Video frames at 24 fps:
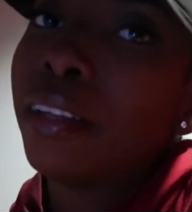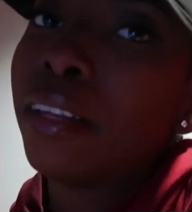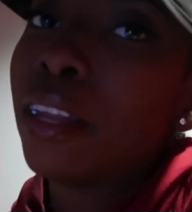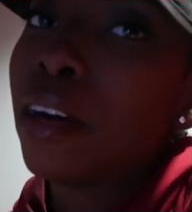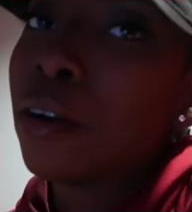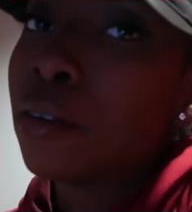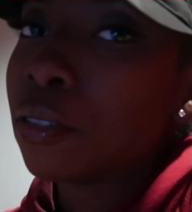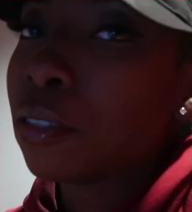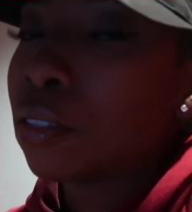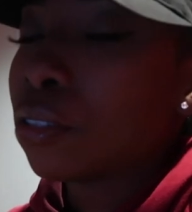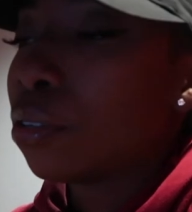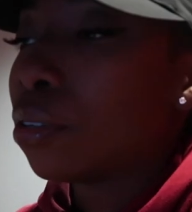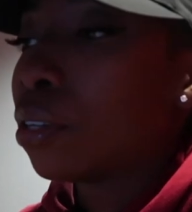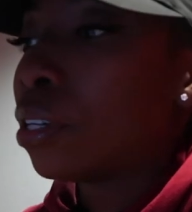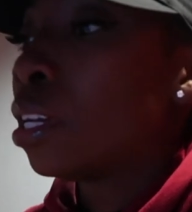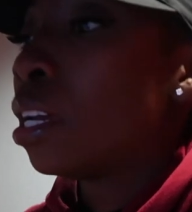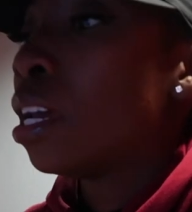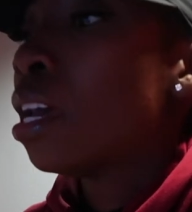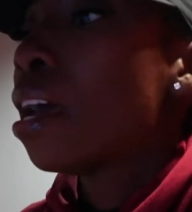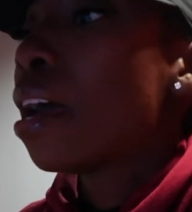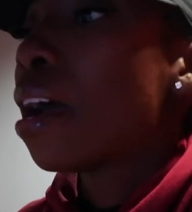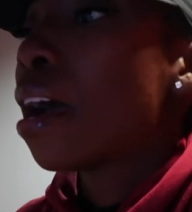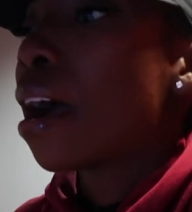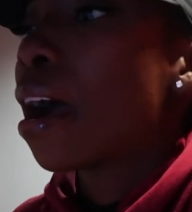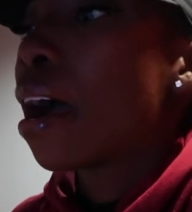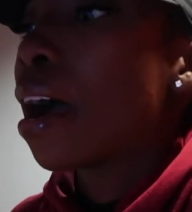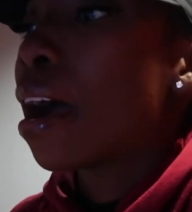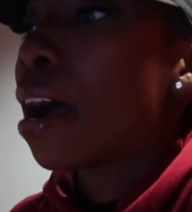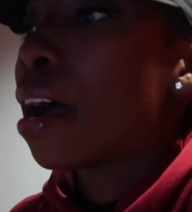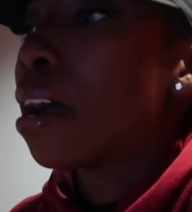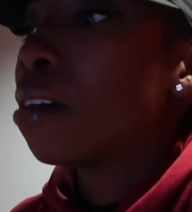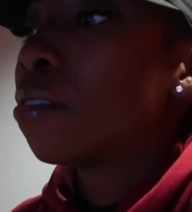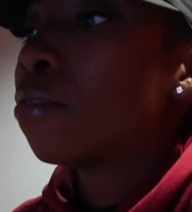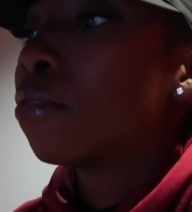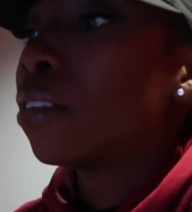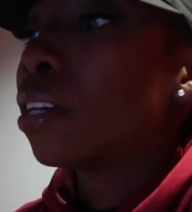long story
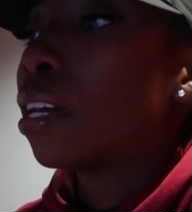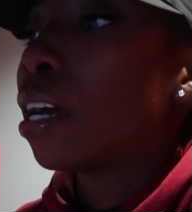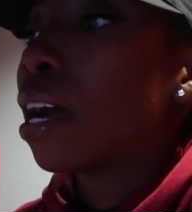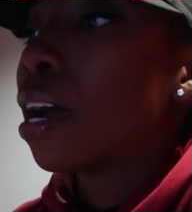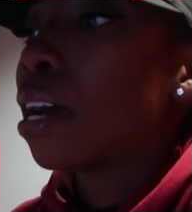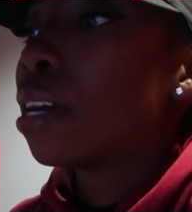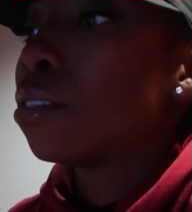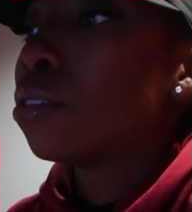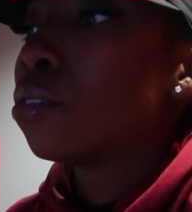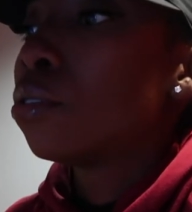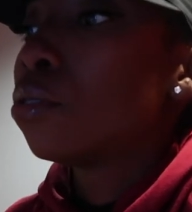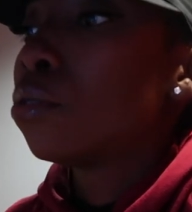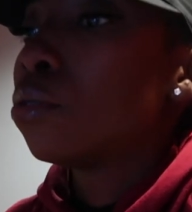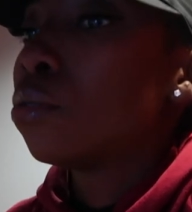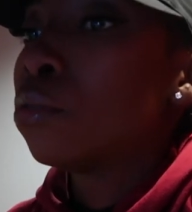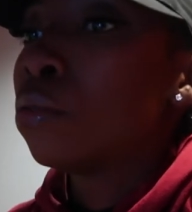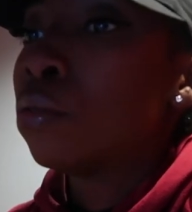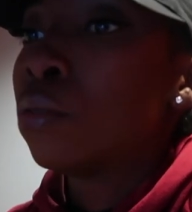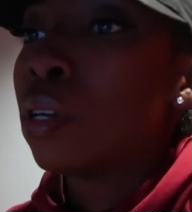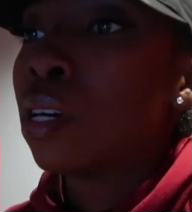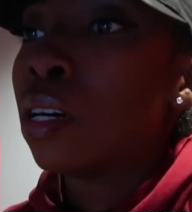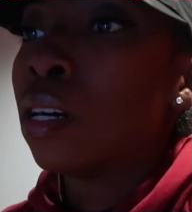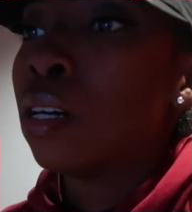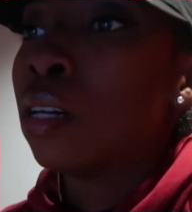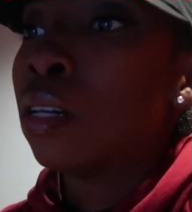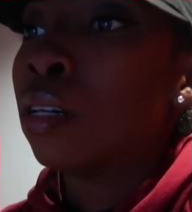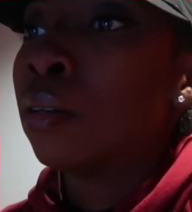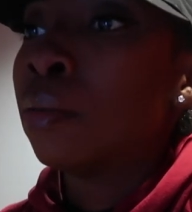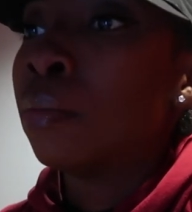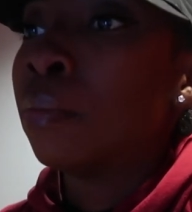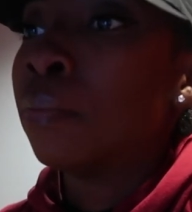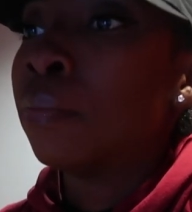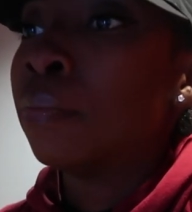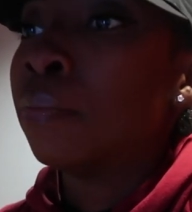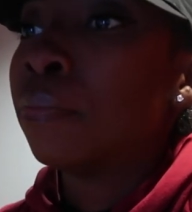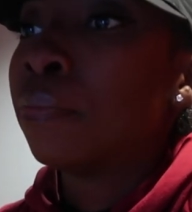i forgot to
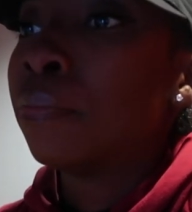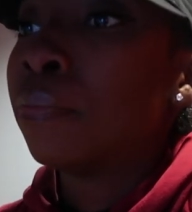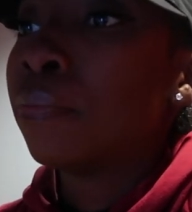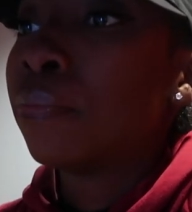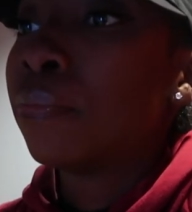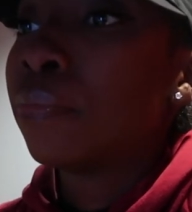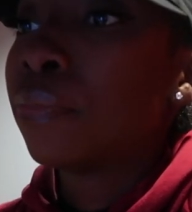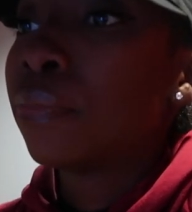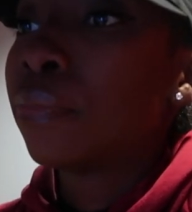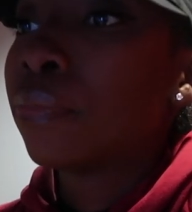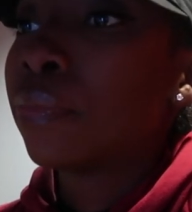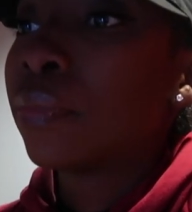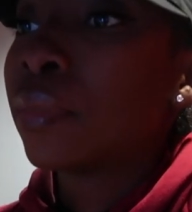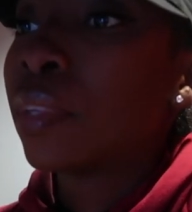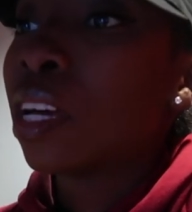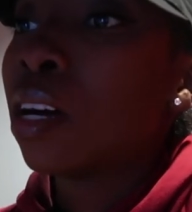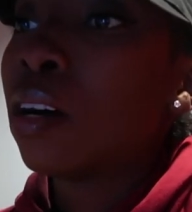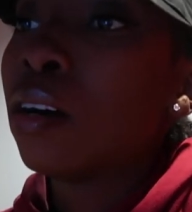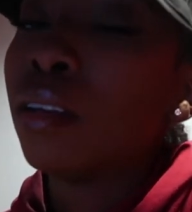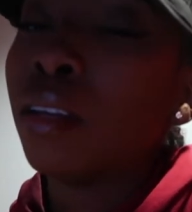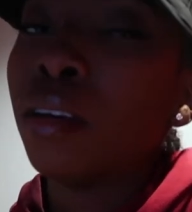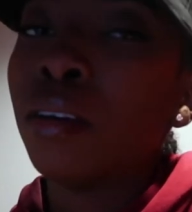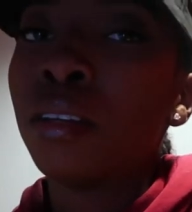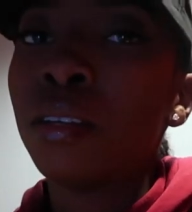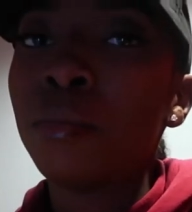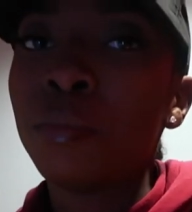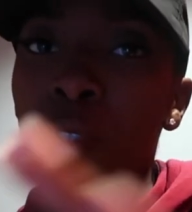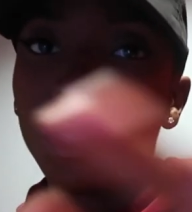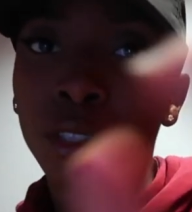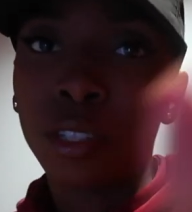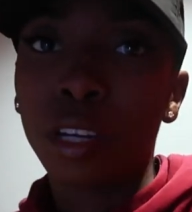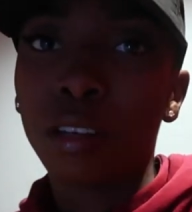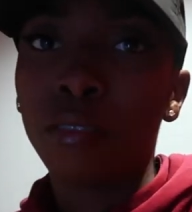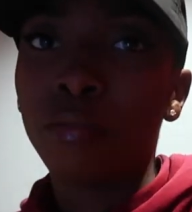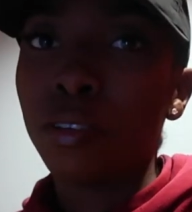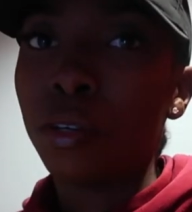um, hold on let me
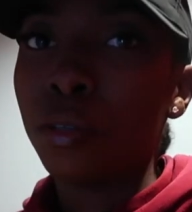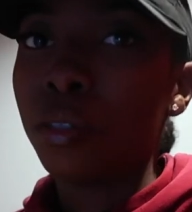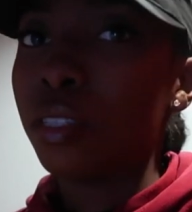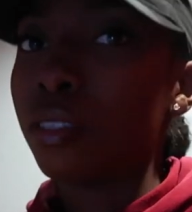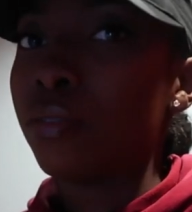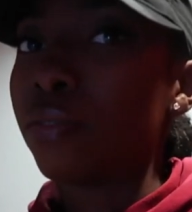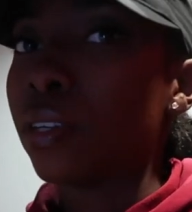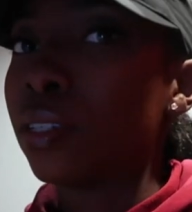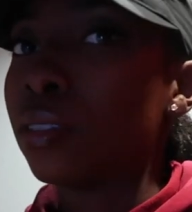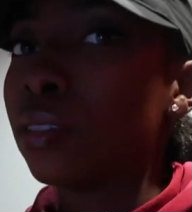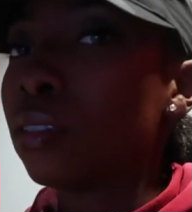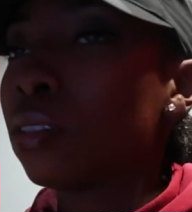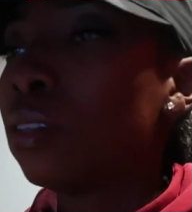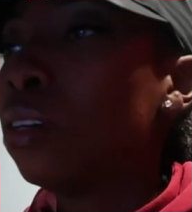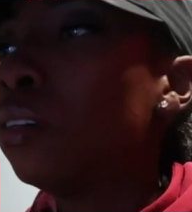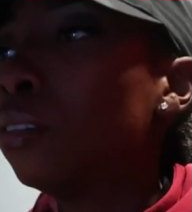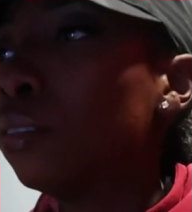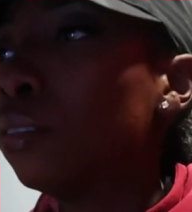try to focus first